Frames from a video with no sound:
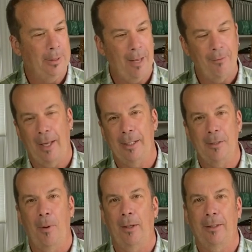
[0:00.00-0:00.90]
you have an ice
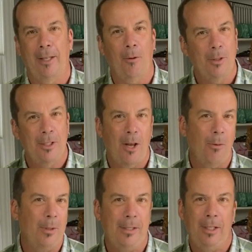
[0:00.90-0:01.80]
bucket there, which is
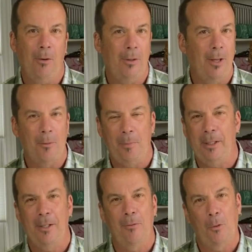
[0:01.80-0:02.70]
always, you know, another
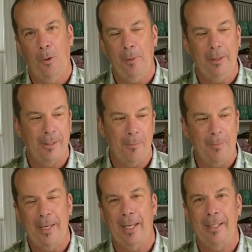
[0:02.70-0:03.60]
piece of equipment,
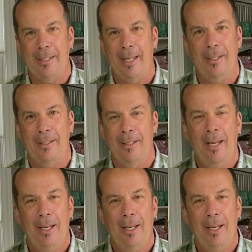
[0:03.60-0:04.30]
something nice that